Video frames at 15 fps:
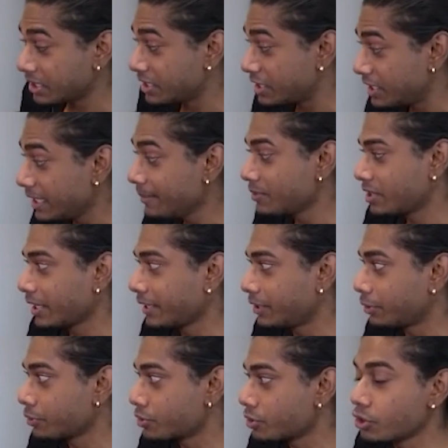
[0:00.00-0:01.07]
it seems like
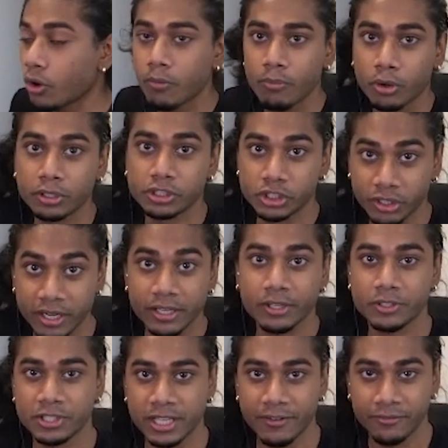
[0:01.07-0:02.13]
there's no more
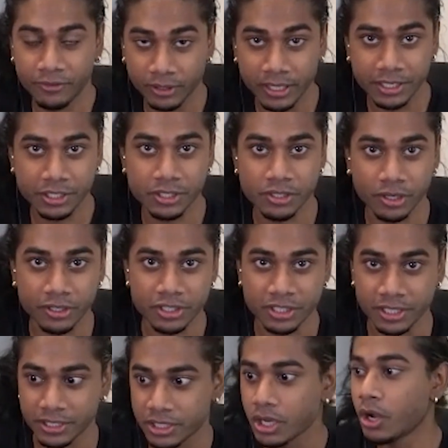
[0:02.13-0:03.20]
trailers left for Legends
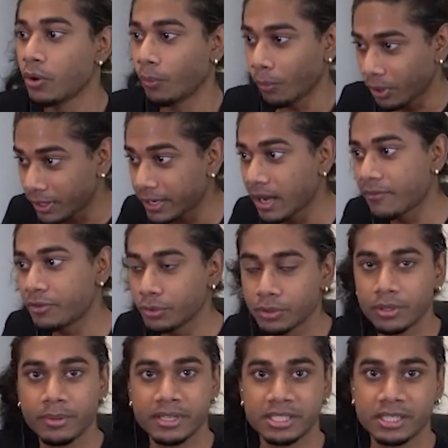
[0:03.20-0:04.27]
Arceus. We're gonna have to do
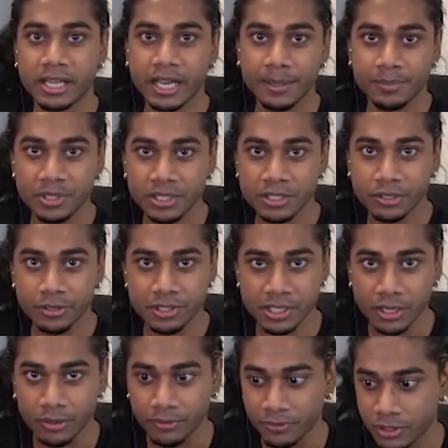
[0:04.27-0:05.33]
the rest of the hype season
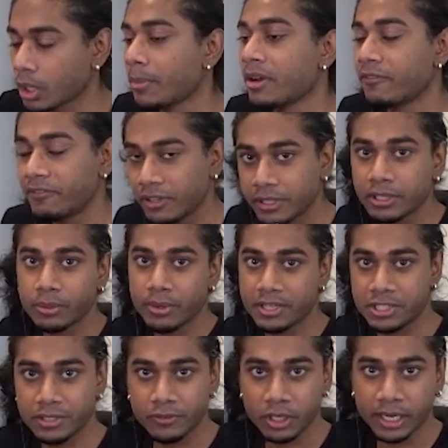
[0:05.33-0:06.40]
ourselves. I'm gonna fill in the
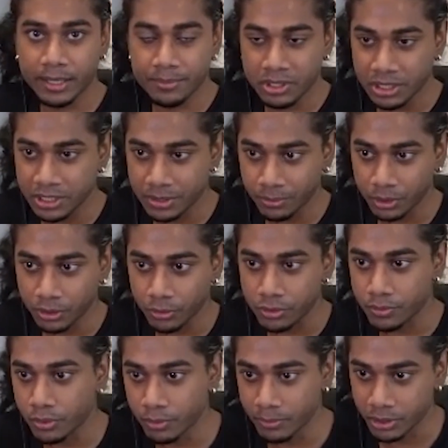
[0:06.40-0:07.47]
rest of your hype season with those
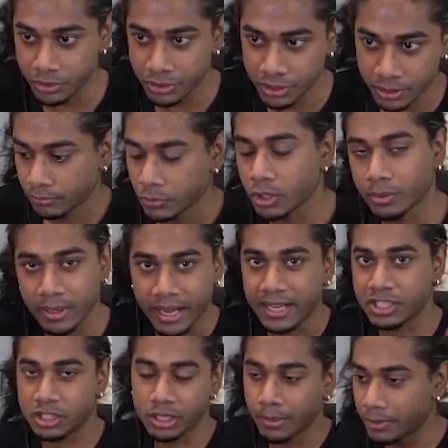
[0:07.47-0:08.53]
rumors. You know,
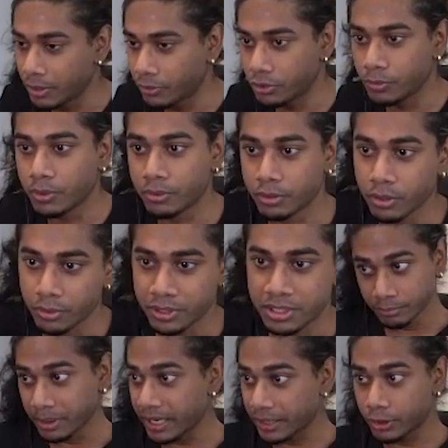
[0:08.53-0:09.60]
ass thumbnail, you won't notice.
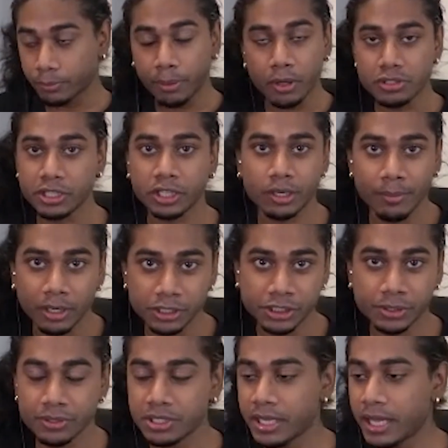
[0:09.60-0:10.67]
But yeah, they're posting commercials